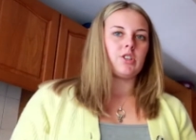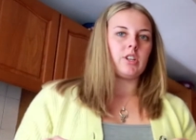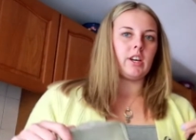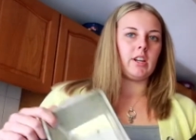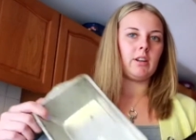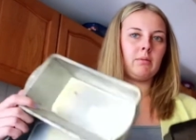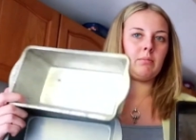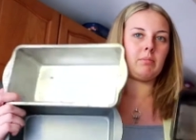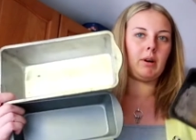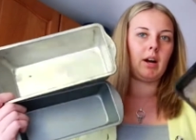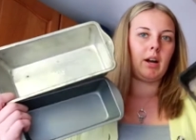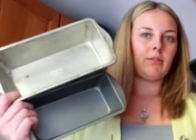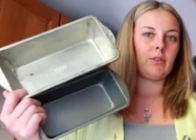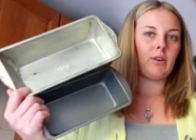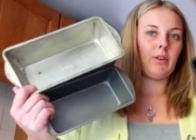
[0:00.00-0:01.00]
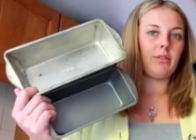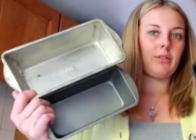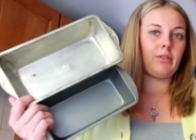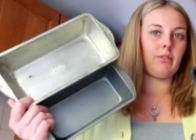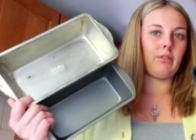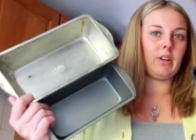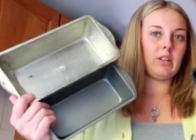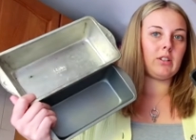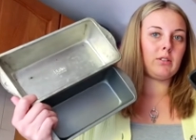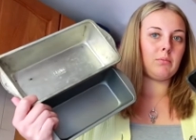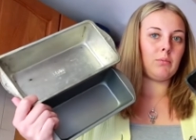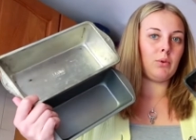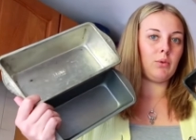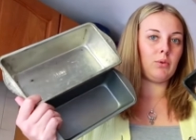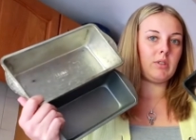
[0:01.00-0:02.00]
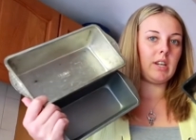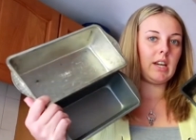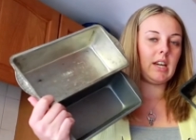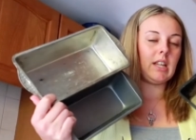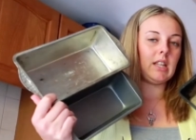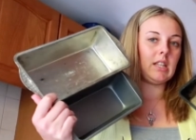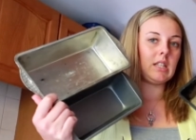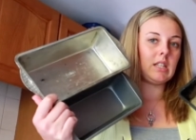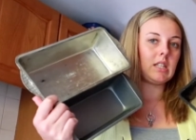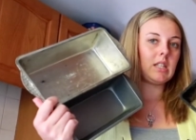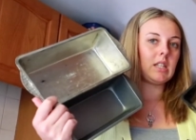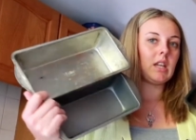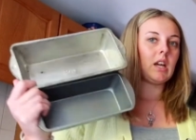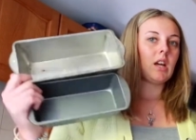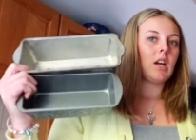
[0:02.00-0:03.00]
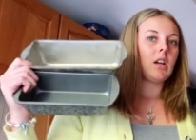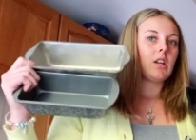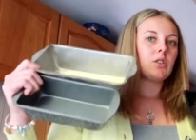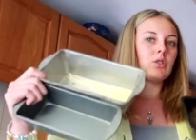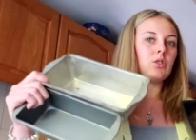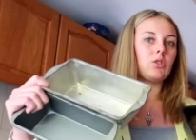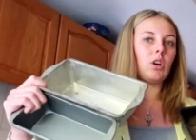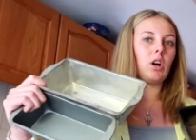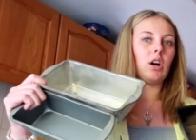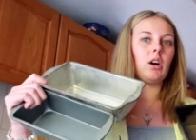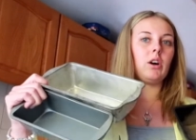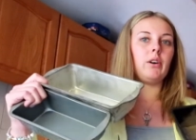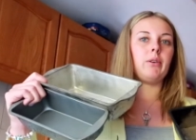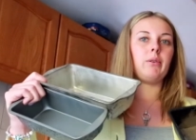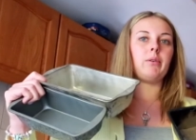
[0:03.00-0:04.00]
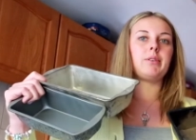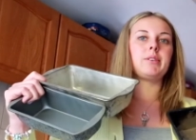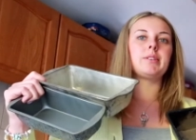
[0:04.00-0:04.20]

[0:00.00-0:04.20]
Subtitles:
tin, but I've got 3 small tins. So